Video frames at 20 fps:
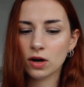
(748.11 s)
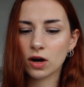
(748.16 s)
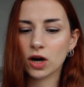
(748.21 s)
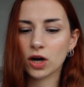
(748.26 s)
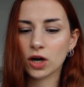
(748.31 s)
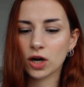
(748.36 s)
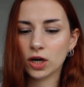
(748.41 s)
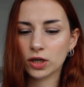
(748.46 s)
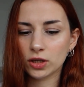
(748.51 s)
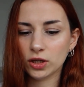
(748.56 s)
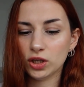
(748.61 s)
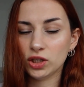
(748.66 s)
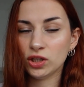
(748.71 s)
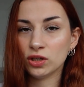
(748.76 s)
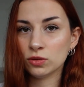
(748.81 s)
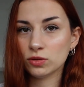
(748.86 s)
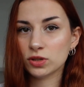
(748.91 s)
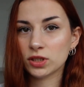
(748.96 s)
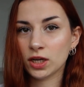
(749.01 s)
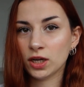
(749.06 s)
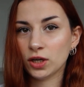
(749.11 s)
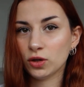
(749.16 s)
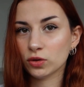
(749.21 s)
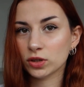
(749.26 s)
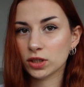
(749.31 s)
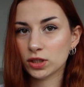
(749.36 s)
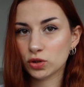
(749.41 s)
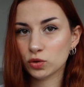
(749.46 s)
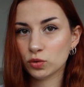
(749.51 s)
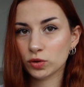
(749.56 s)
on using
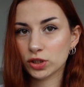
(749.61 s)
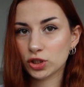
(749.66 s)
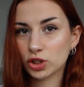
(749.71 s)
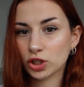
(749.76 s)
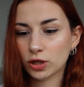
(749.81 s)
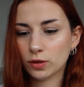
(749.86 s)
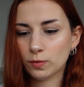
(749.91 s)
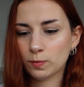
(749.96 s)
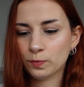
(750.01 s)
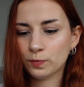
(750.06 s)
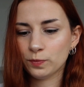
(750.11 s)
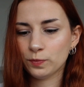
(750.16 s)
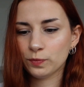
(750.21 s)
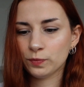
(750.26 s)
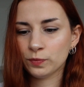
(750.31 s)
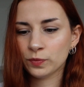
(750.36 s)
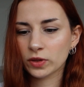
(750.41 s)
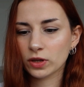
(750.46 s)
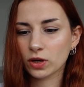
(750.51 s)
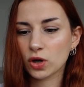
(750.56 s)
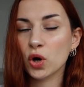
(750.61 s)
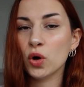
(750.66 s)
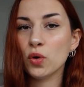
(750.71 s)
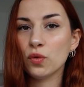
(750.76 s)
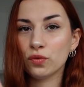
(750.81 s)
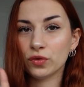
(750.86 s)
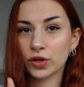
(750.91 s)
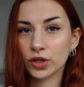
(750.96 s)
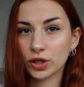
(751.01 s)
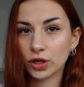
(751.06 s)
your intuition
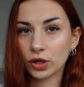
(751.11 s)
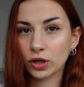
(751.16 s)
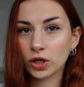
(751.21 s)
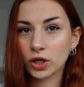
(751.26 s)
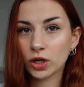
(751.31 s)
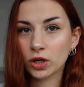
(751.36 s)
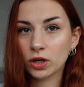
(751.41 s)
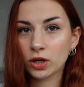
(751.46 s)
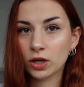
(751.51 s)
over